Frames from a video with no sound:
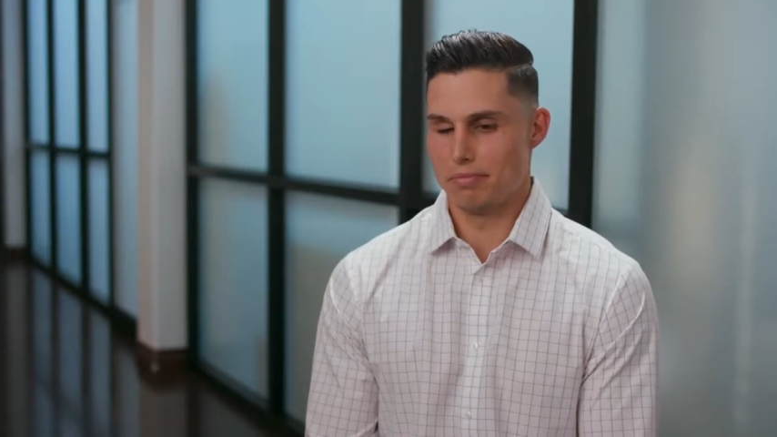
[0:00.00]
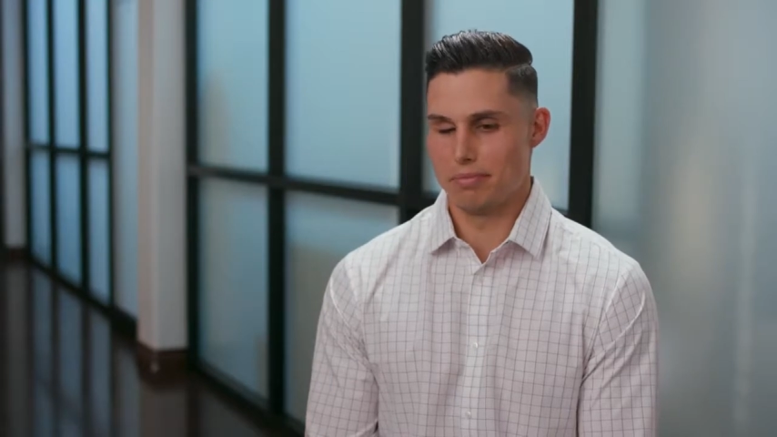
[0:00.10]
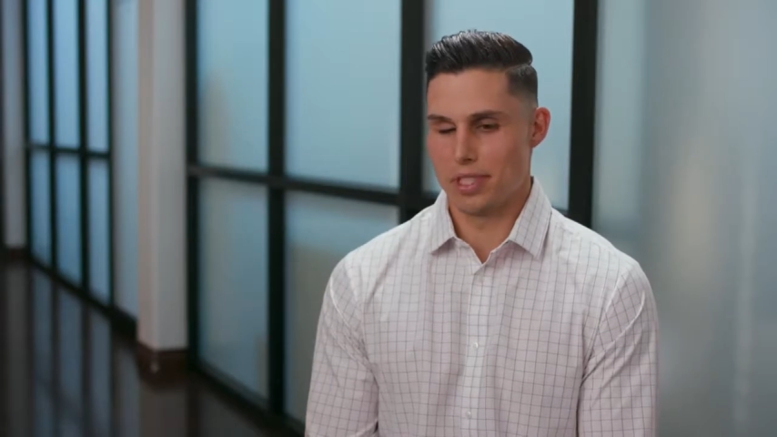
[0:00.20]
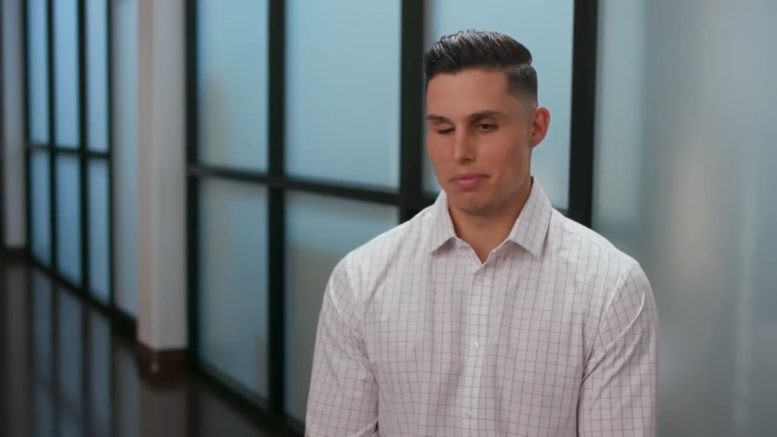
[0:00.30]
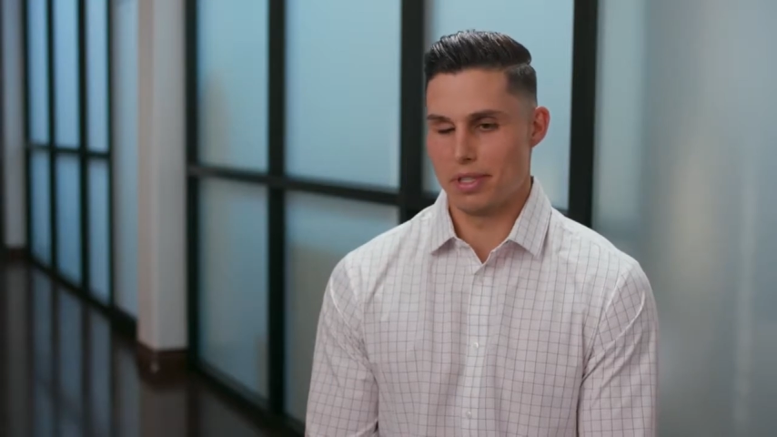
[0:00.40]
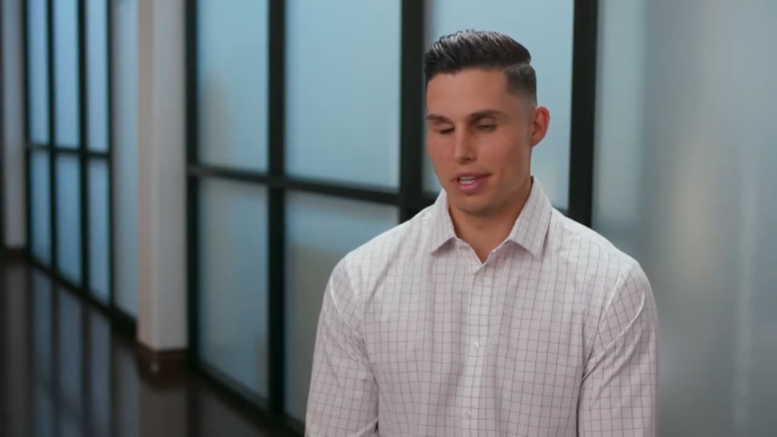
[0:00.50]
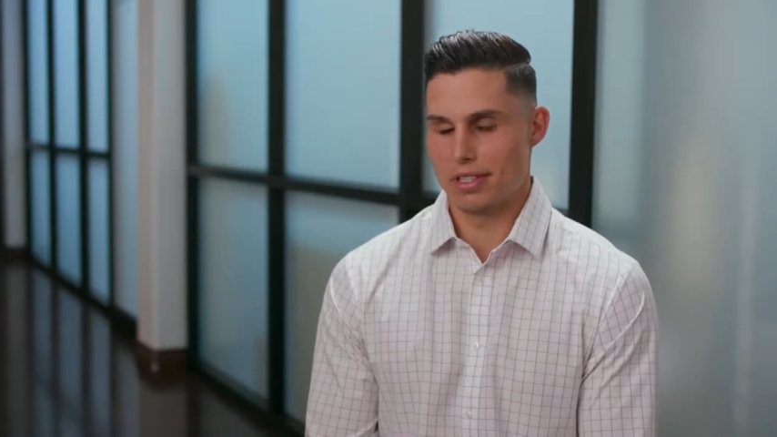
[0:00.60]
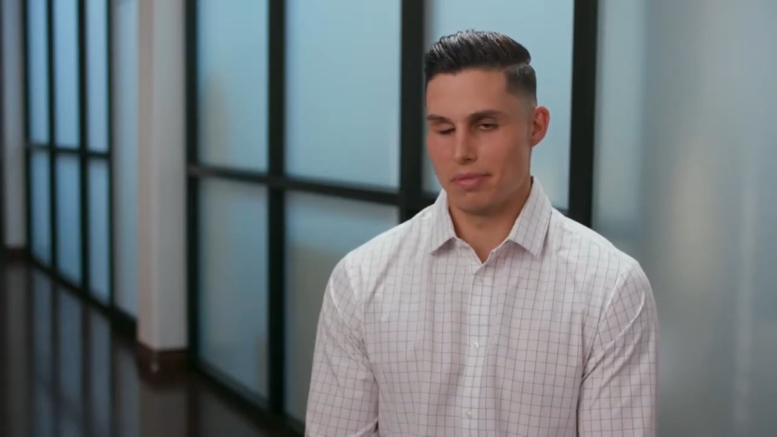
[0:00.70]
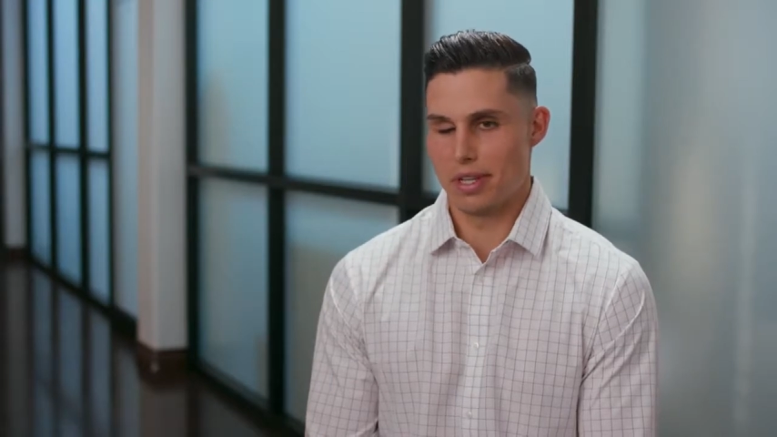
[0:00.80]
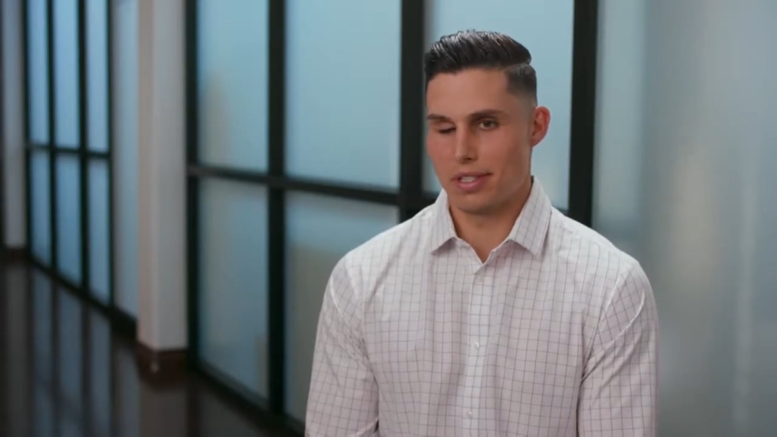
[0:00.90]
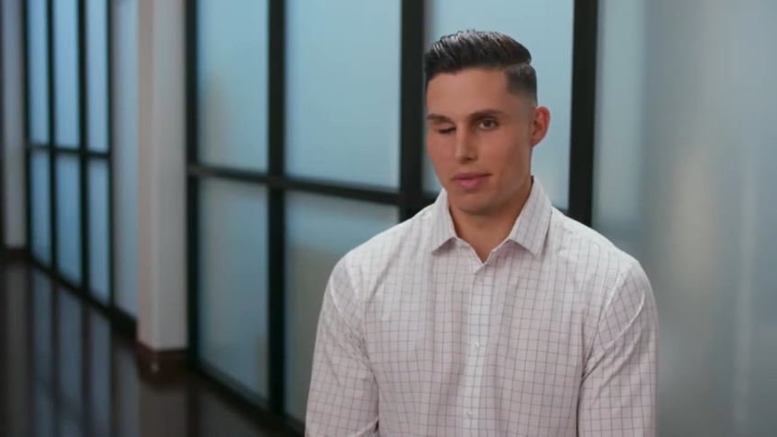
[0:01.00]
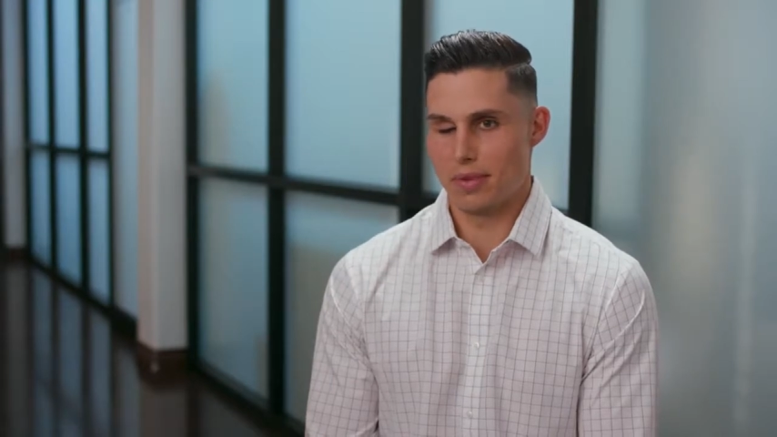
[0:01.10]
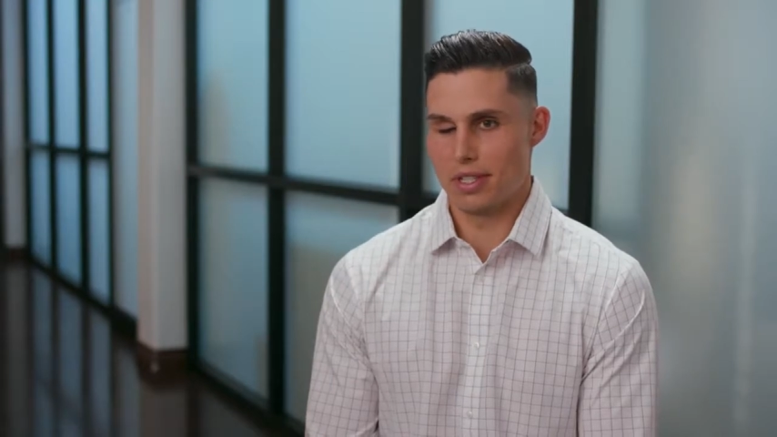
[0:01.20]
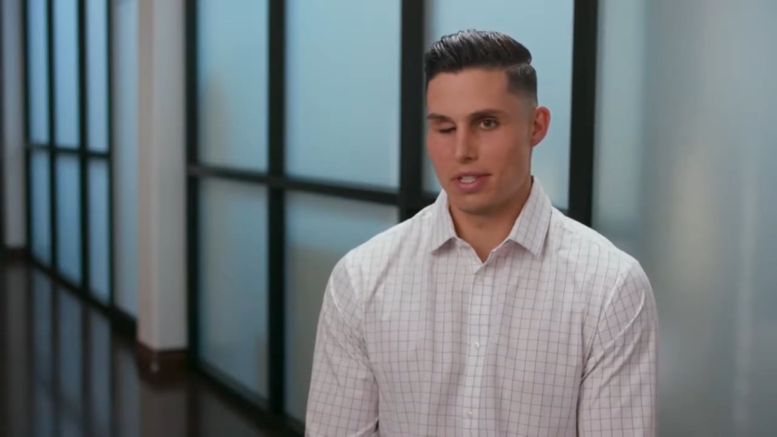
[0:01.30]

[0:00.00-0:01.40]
just because it made so much